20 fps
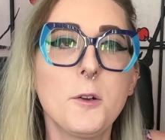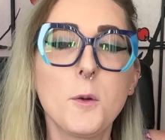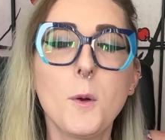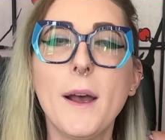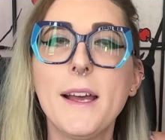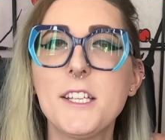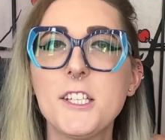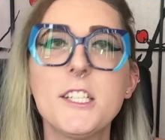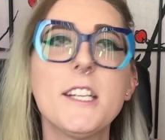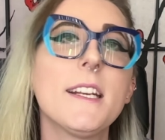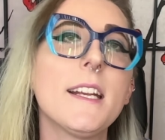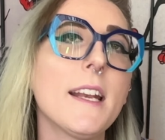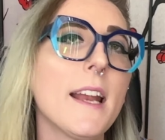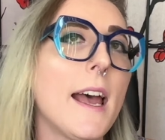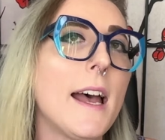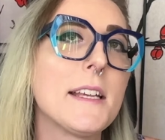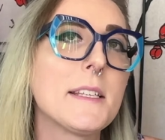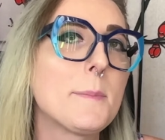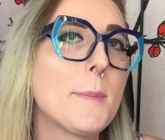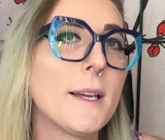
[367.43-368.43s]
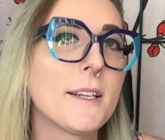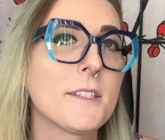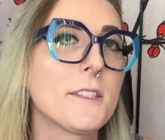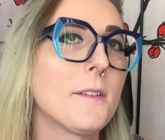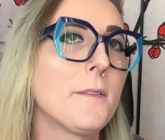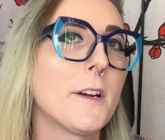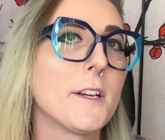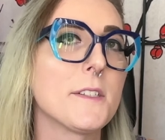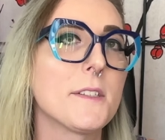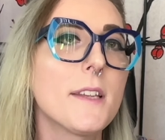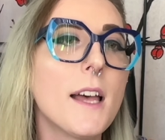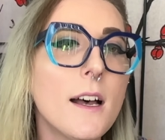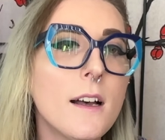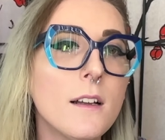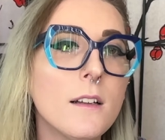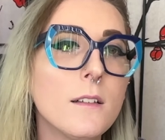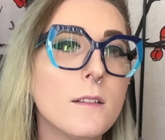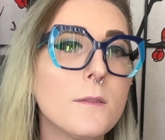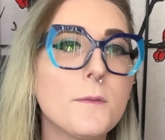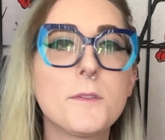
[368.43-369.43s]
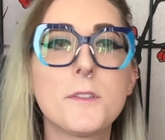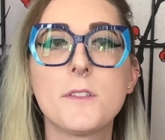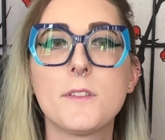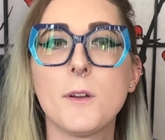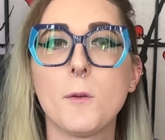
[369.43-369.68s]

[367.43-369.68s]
Questioning aspects of ourselves,